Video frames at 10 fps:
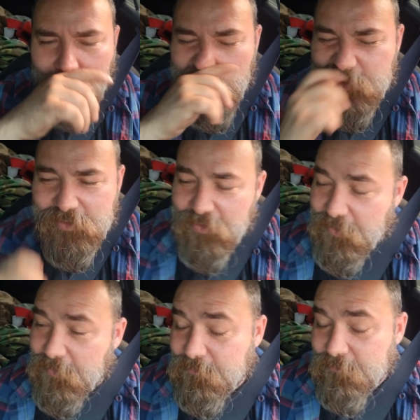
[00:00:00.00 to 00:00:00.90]

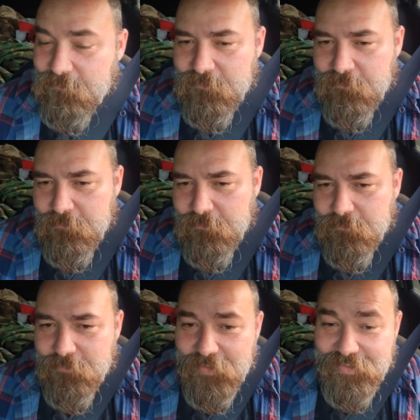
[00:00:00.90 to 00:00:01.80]
Whiskey?
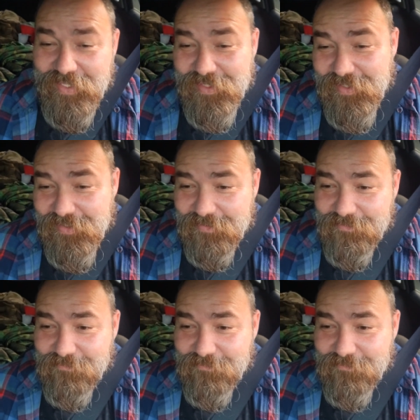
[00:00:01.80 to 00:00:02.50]
Is that it?